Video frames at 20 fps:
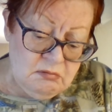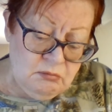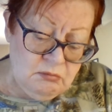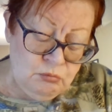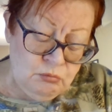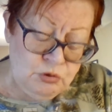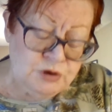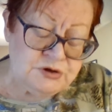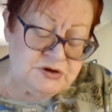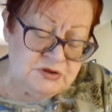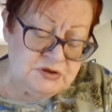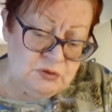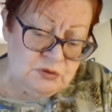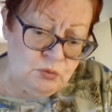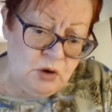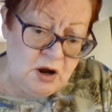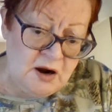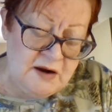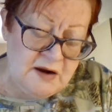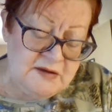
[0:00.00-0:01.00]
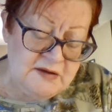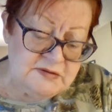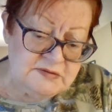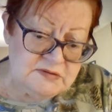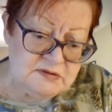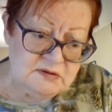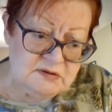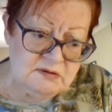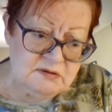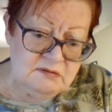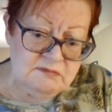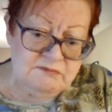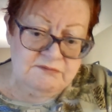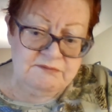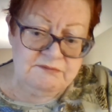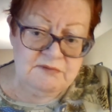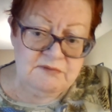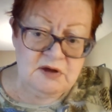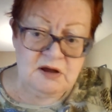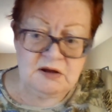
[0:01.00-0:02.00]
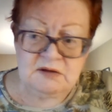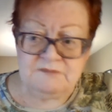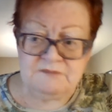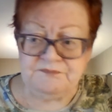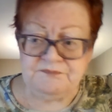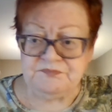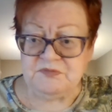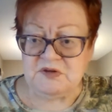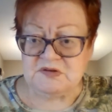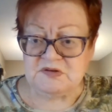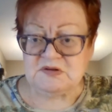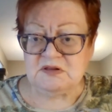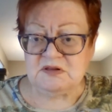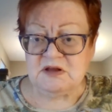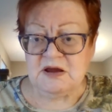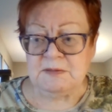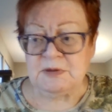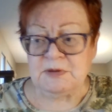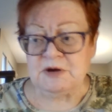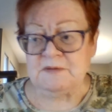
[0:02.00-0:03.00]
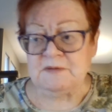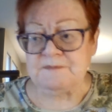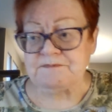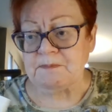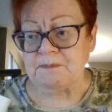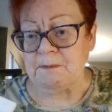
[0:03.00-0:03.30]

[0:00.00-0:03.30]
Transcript: word to the wise, disclaimer,